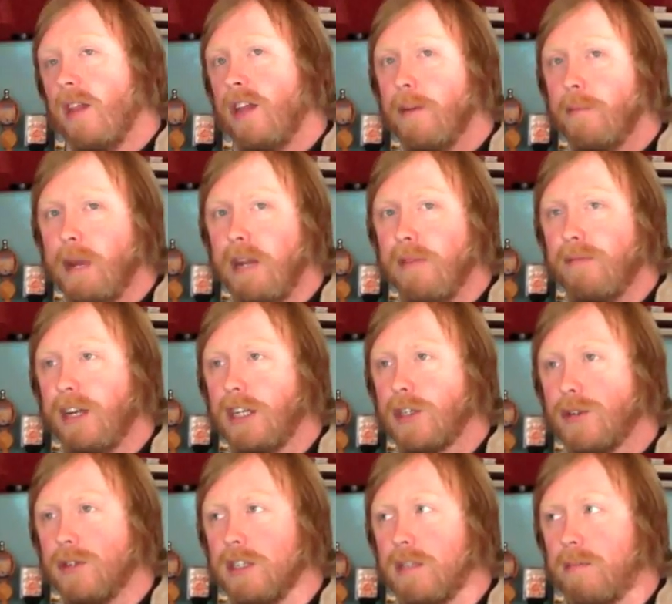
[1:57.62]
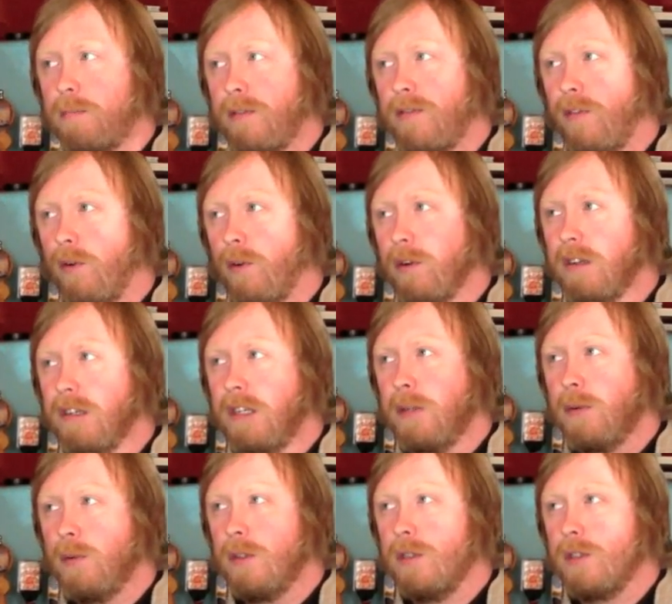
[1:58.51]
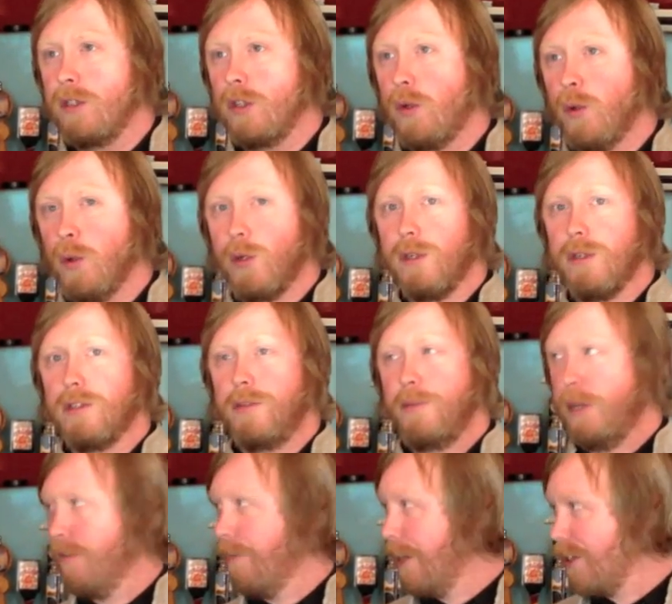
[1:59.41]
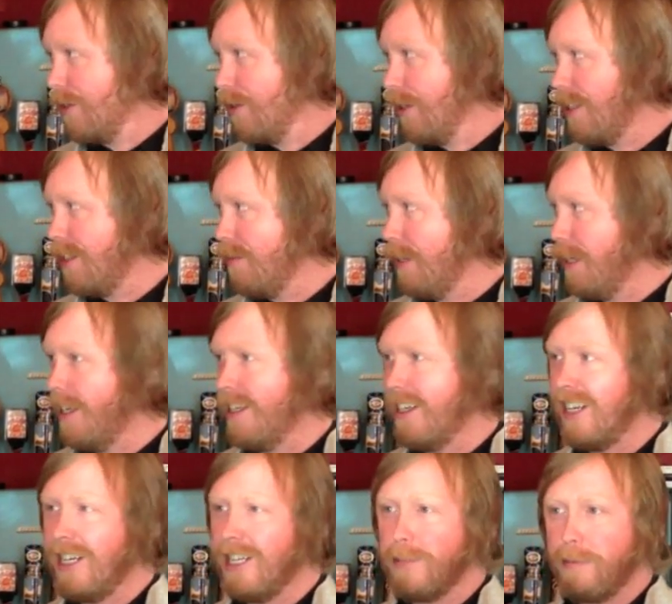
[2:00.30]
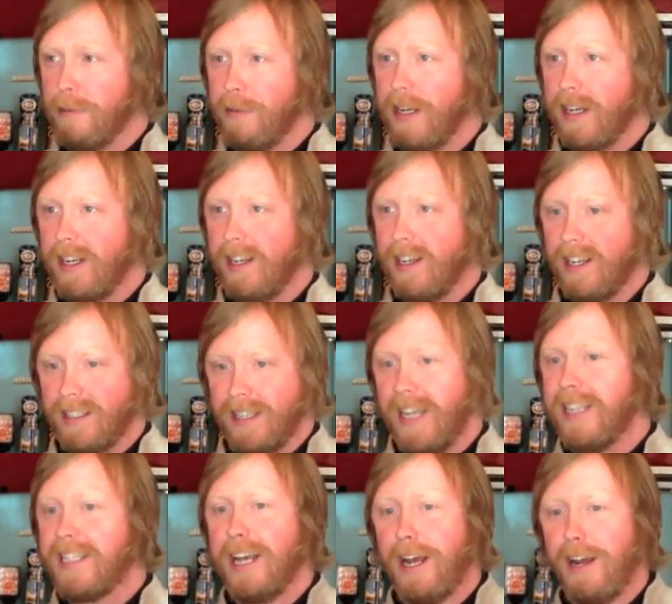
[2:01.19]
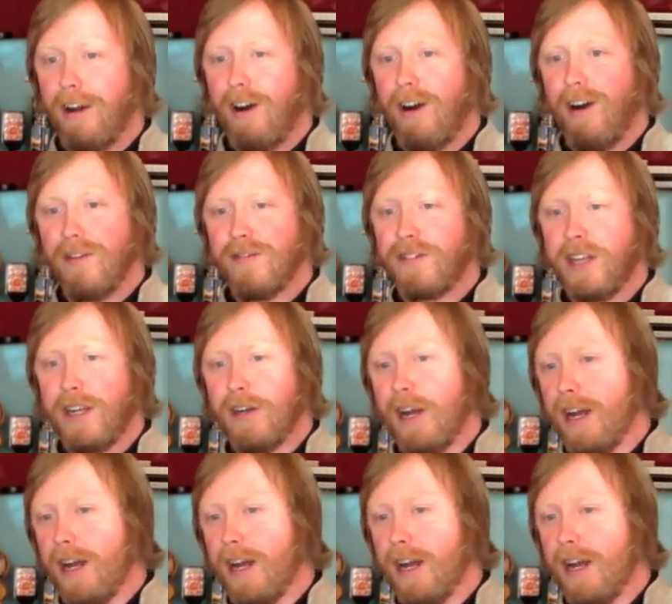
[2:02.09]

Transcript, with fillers: they've been adventurous before it was cool to be adventurous. I mean, he's been making, as they say, off-centered